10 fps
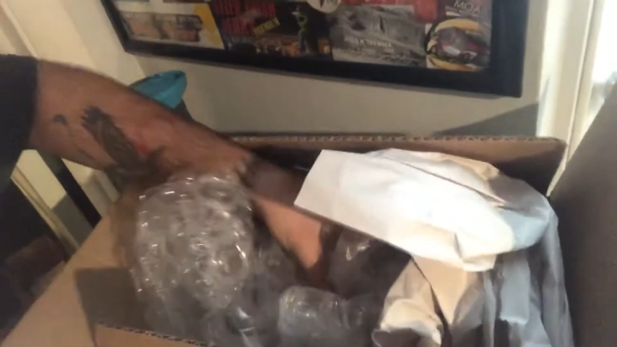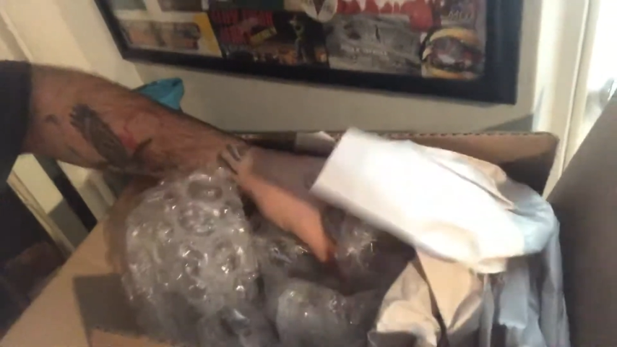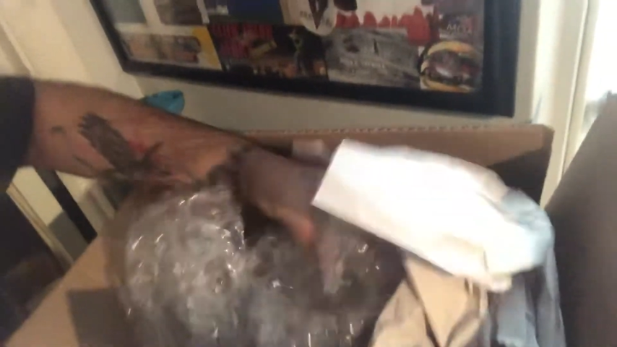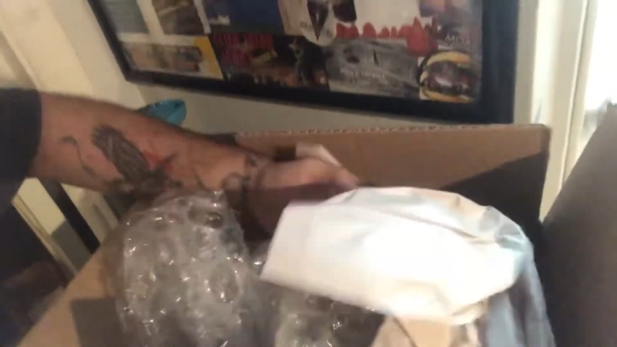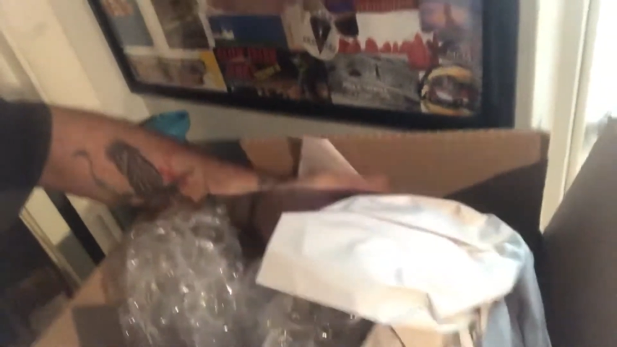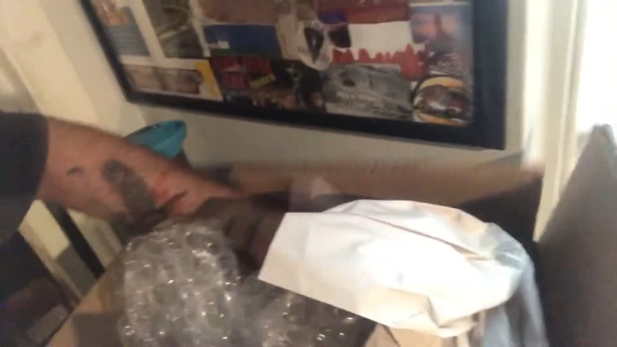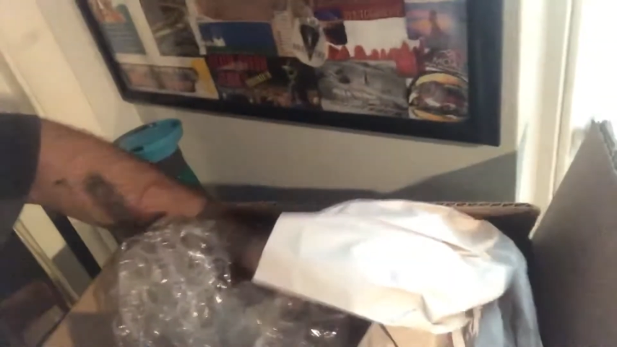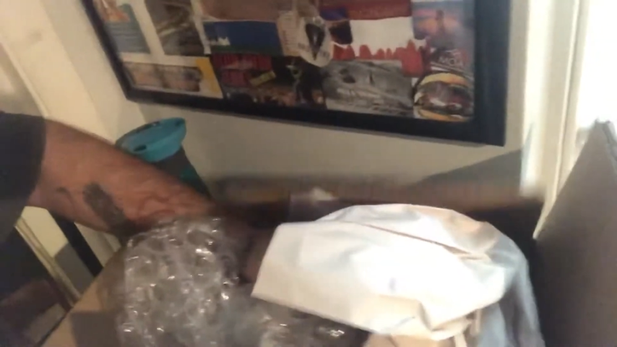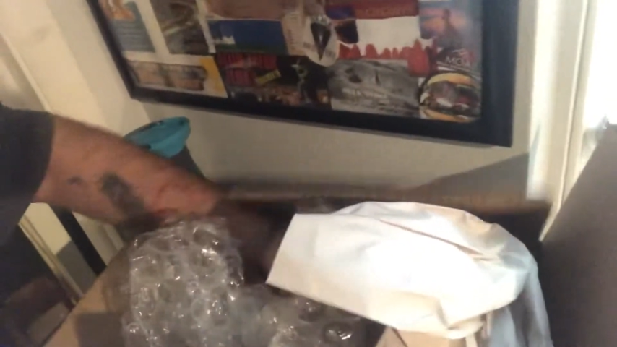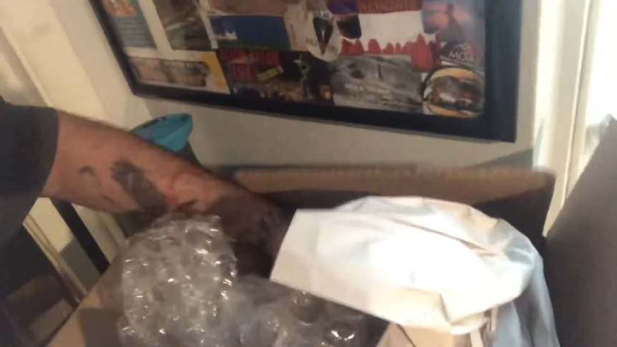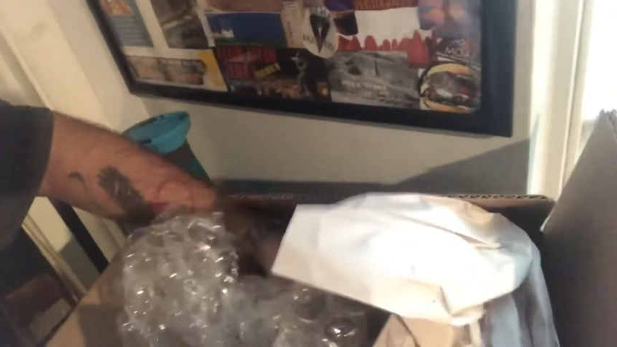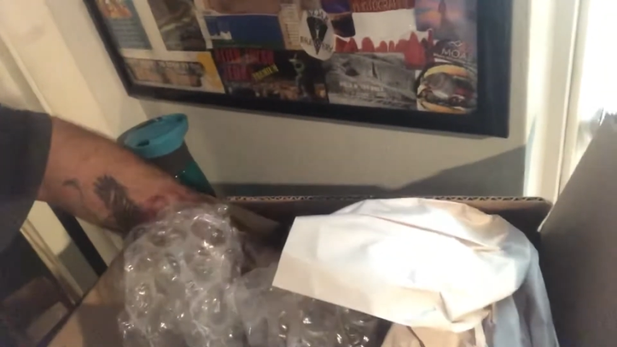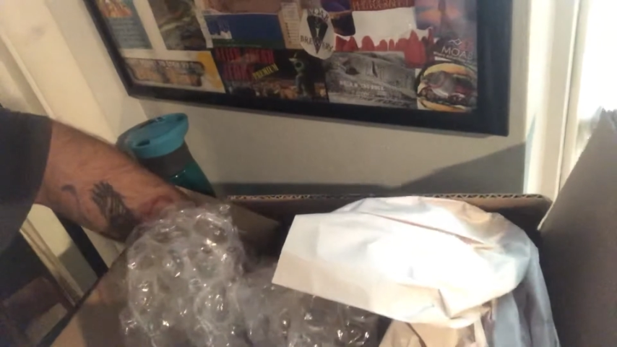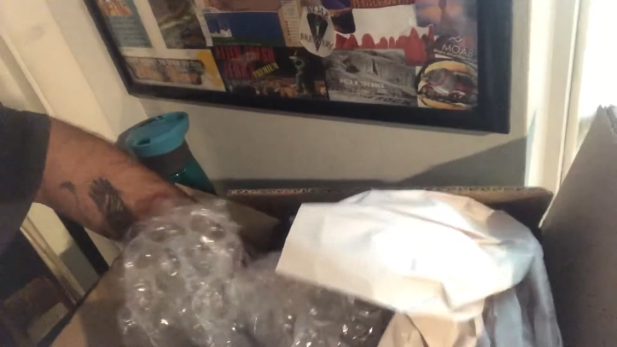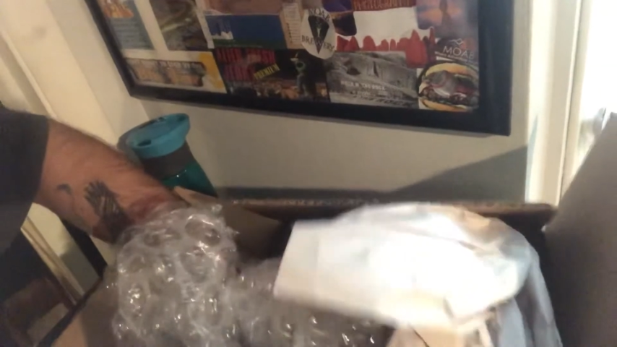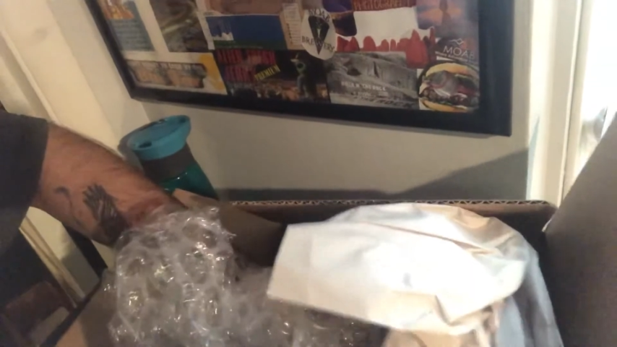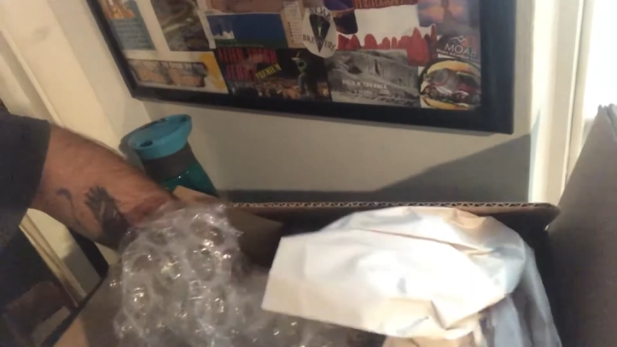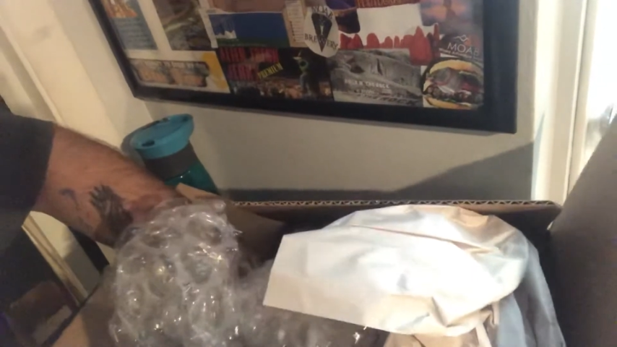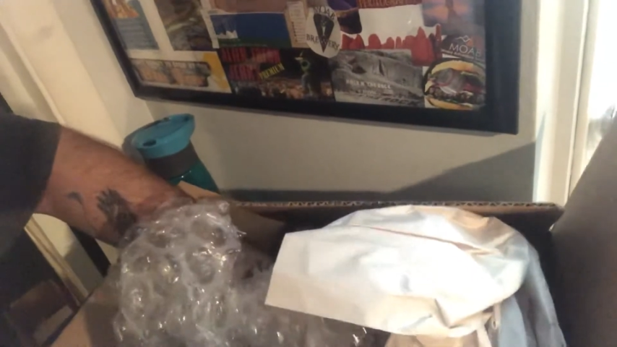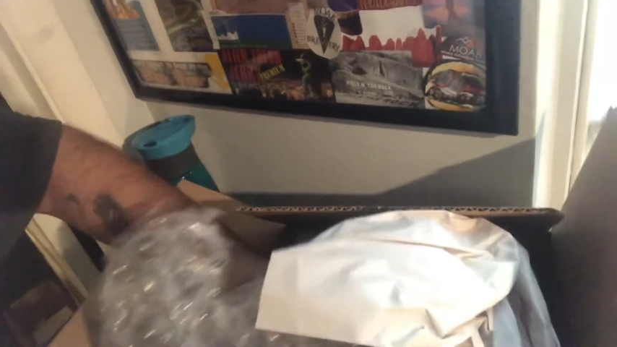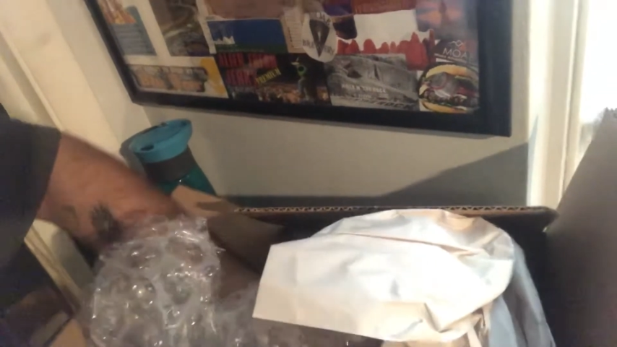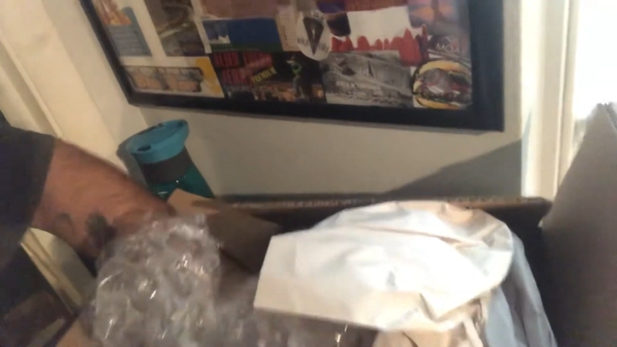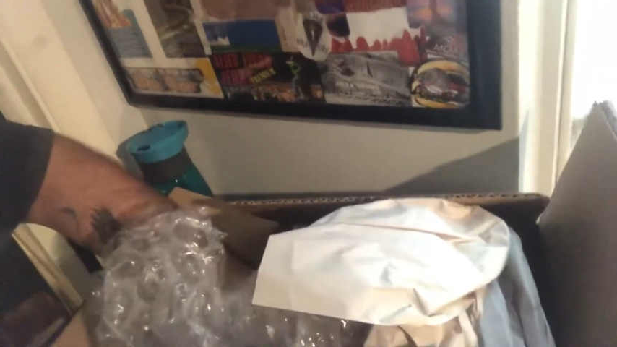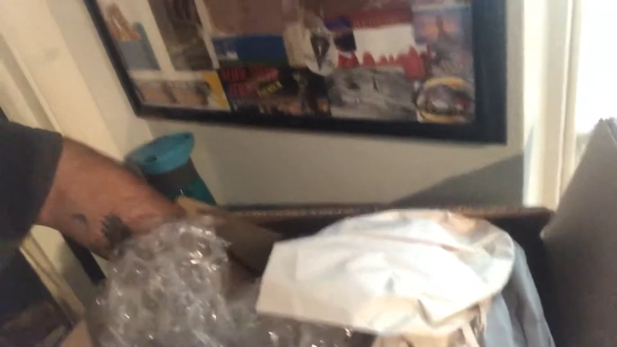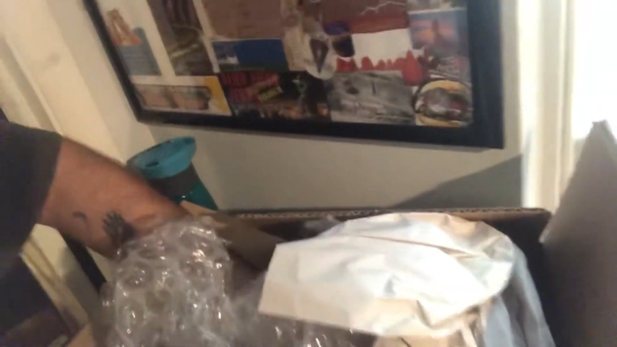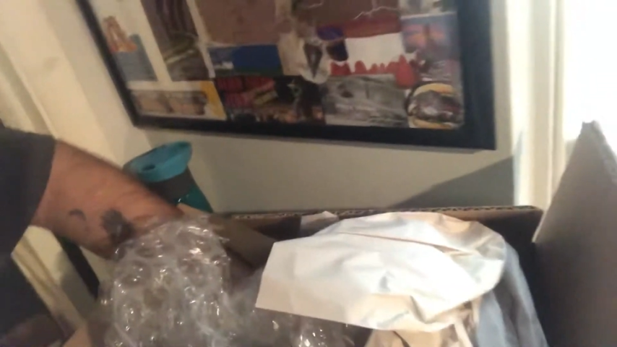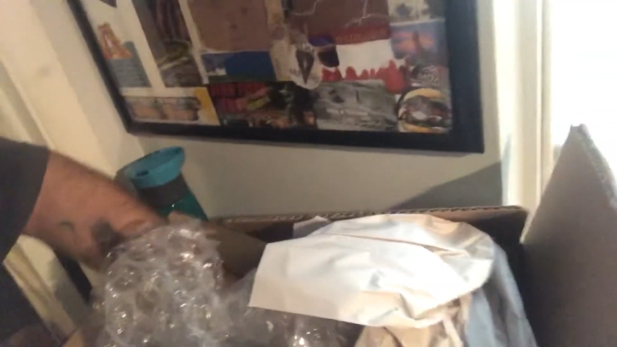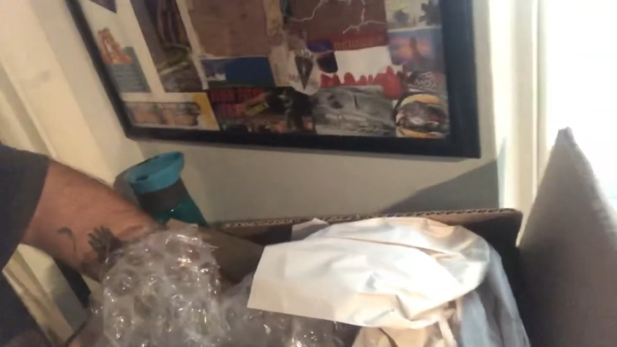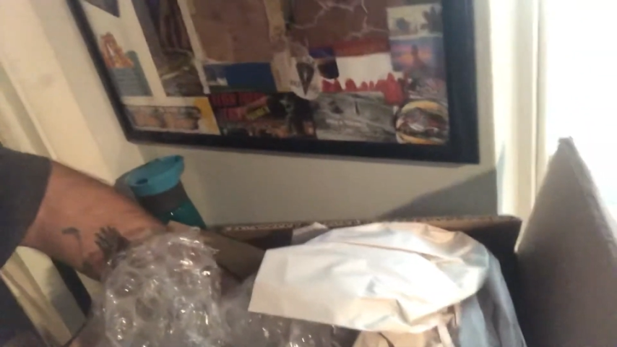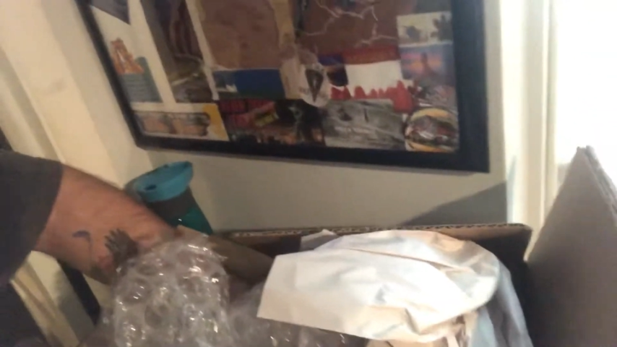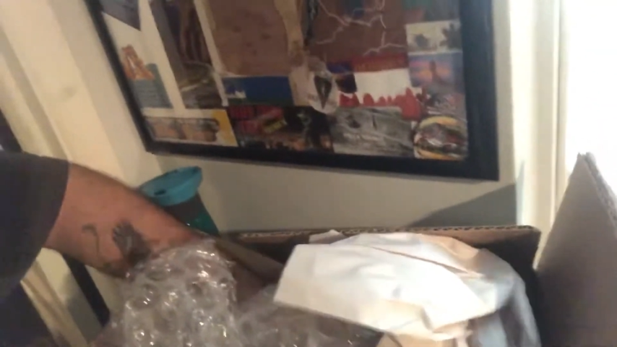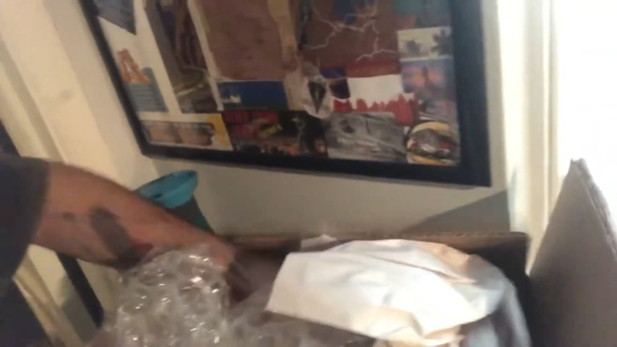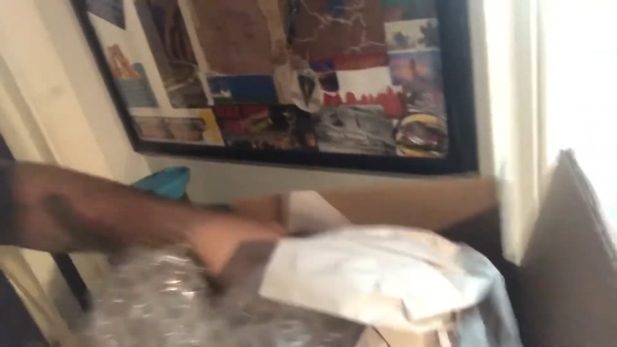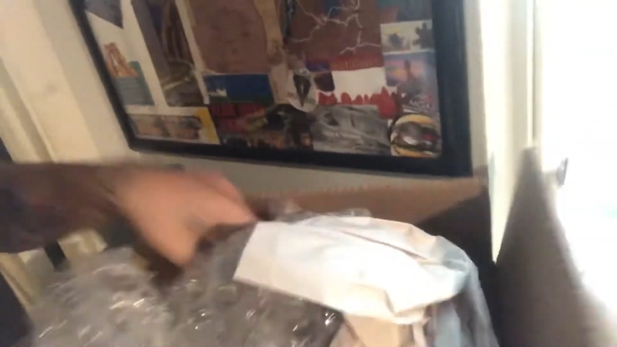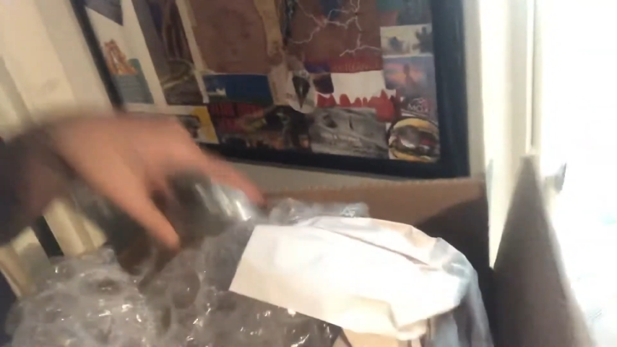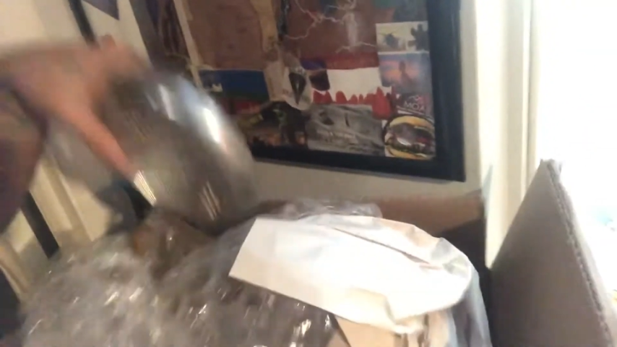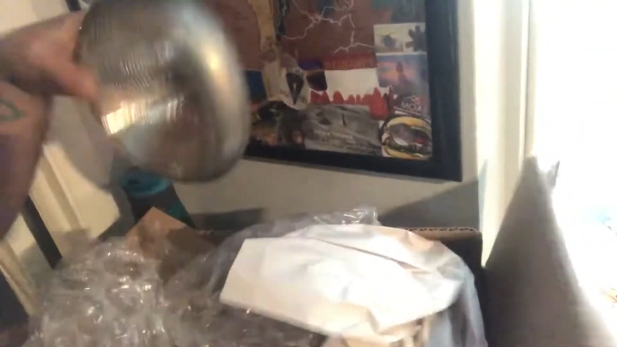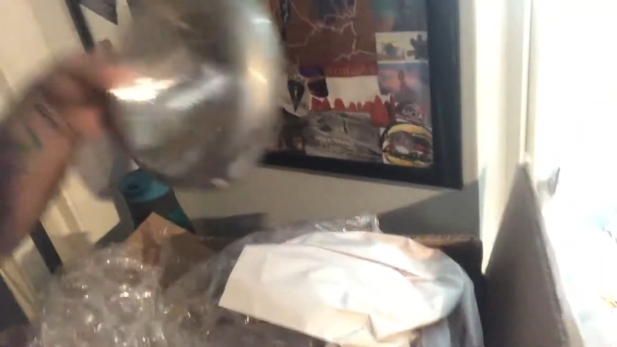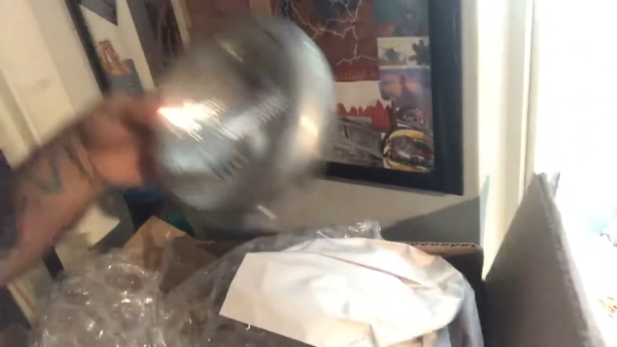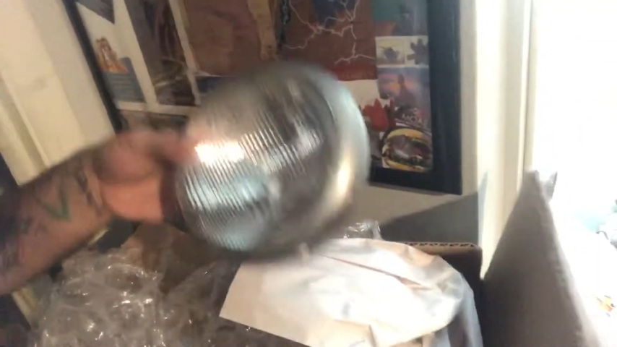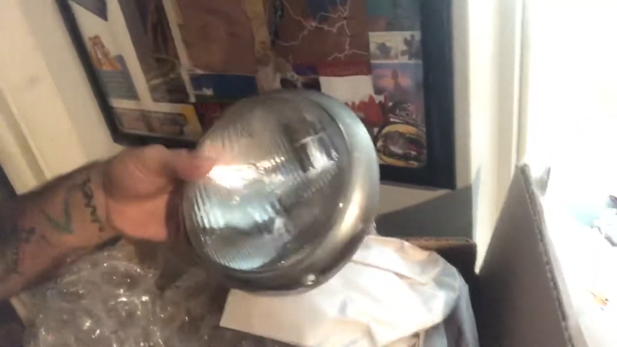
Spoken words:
Nobody's mouth can be seen.